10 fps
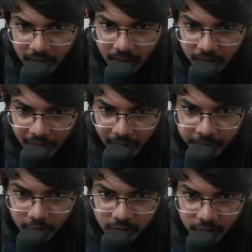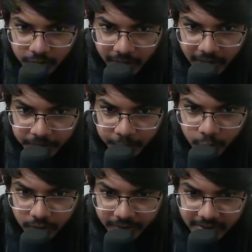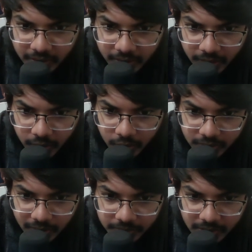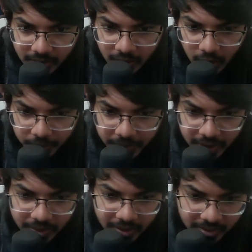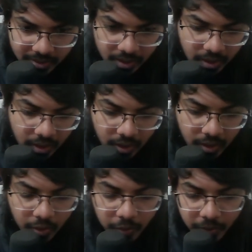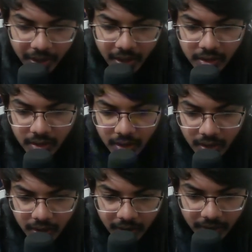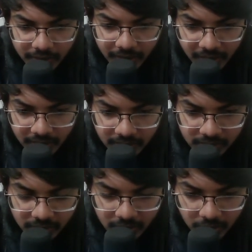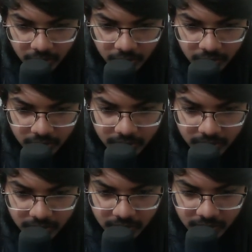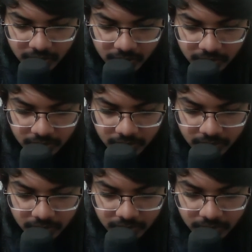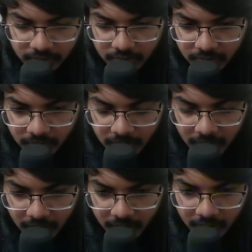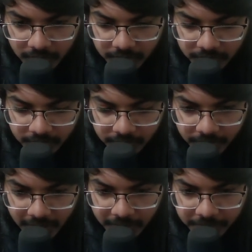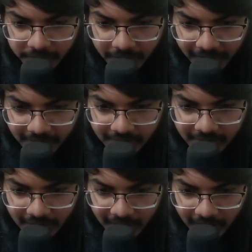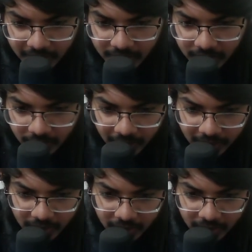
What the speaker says: okay, I'm not sure where both of these are gonna go, so I'm just gonna copy this. Where are these codes gonna be placed at? All right,